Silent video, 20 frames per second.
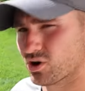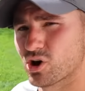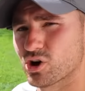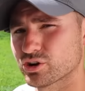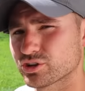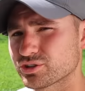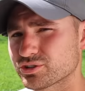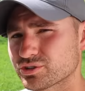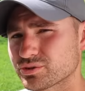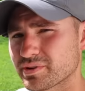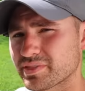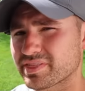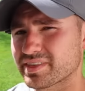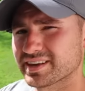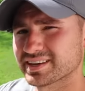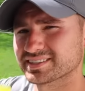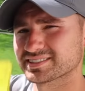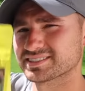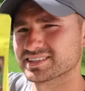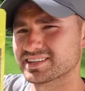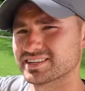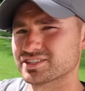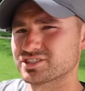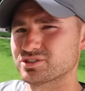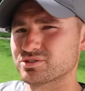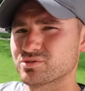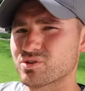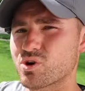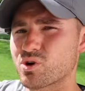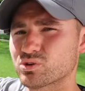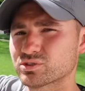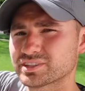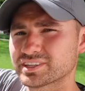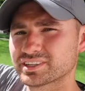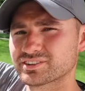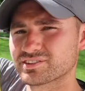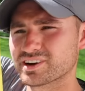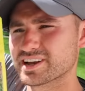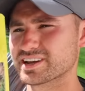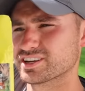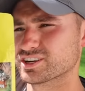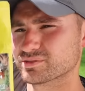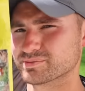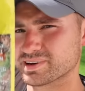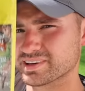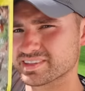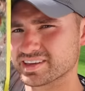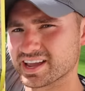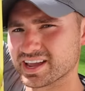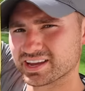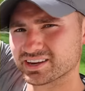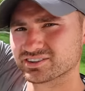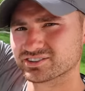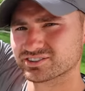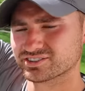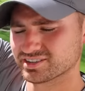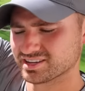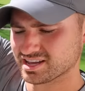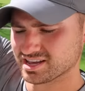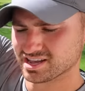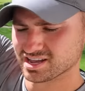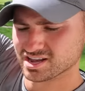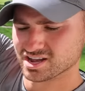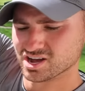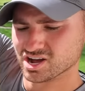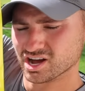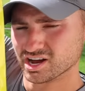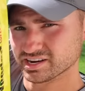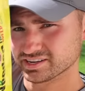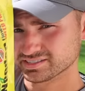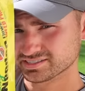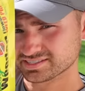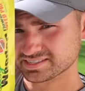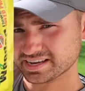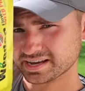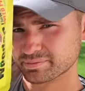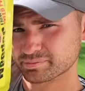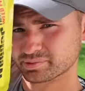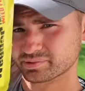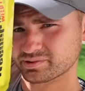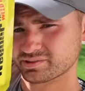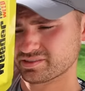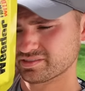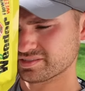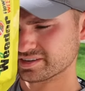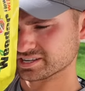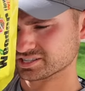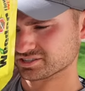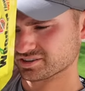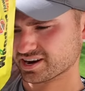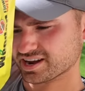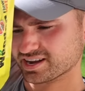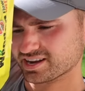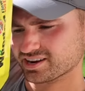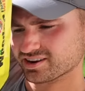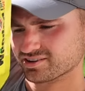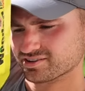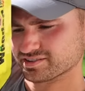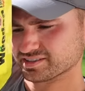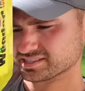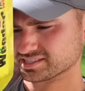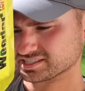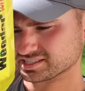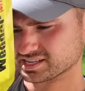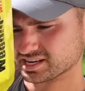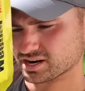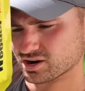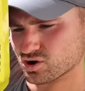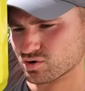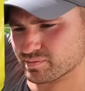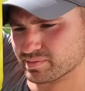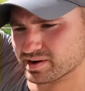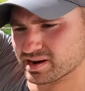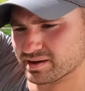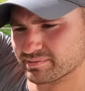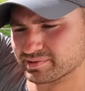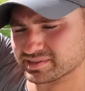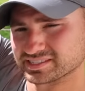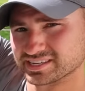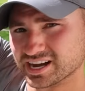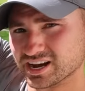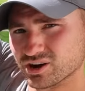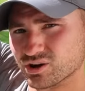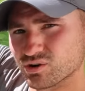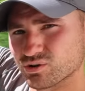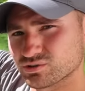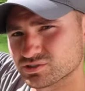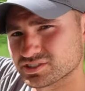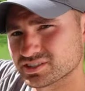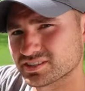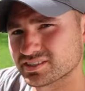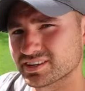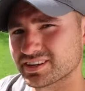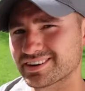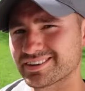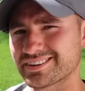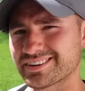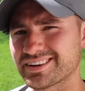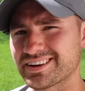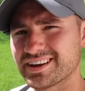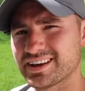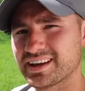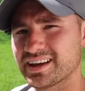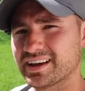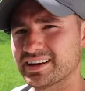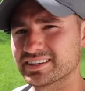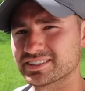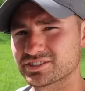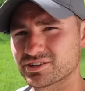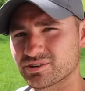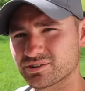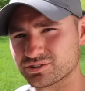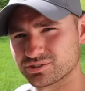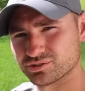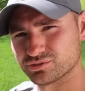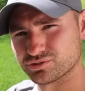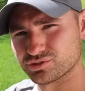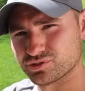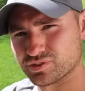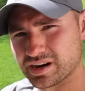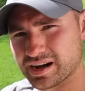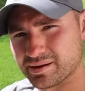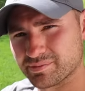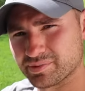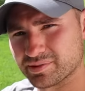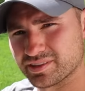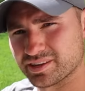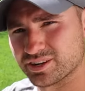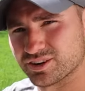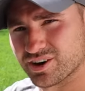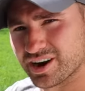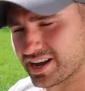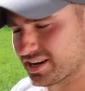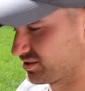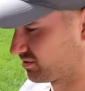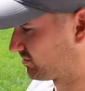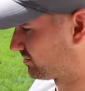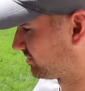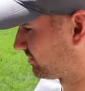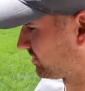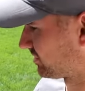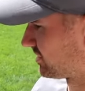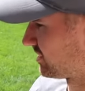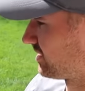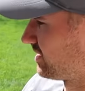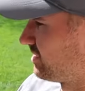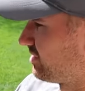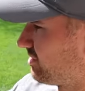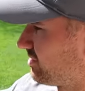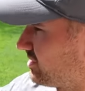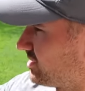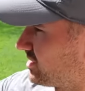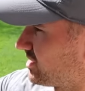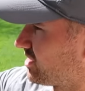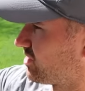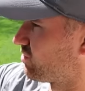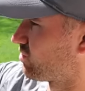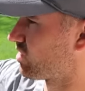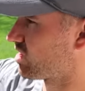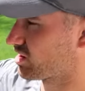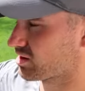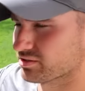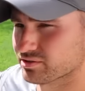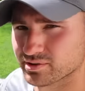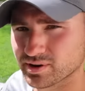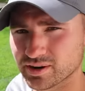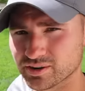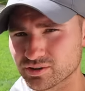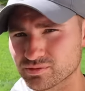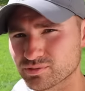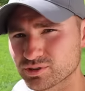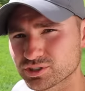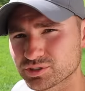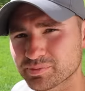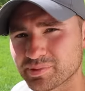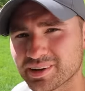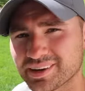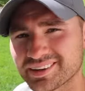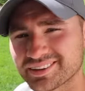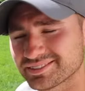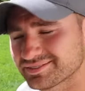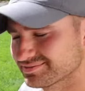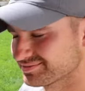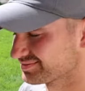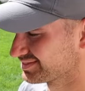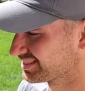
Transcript: all you do with this is you hold it right here by the handle, unzip this right here and this is going to open up it's got holes in there and it's going to drop the granules and you're just going to walk throughout your mulch bed